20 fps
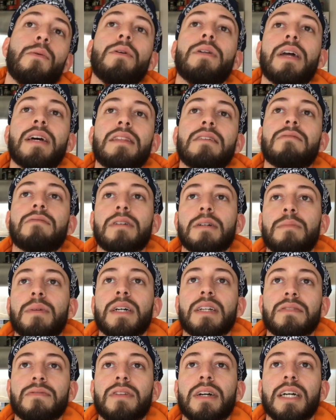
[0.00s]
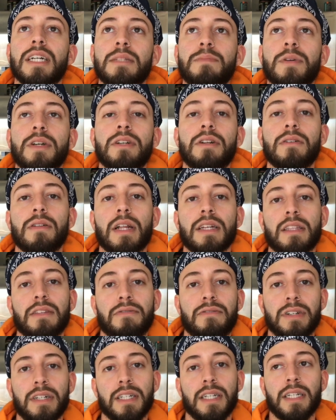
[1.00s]
Well, not the real butterflies, but you know,
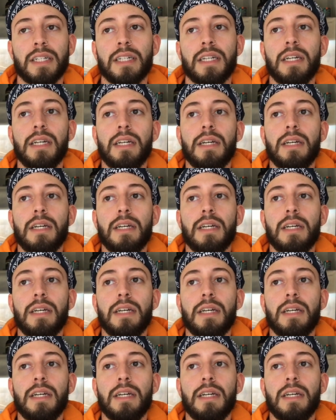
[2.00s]
like the feeling.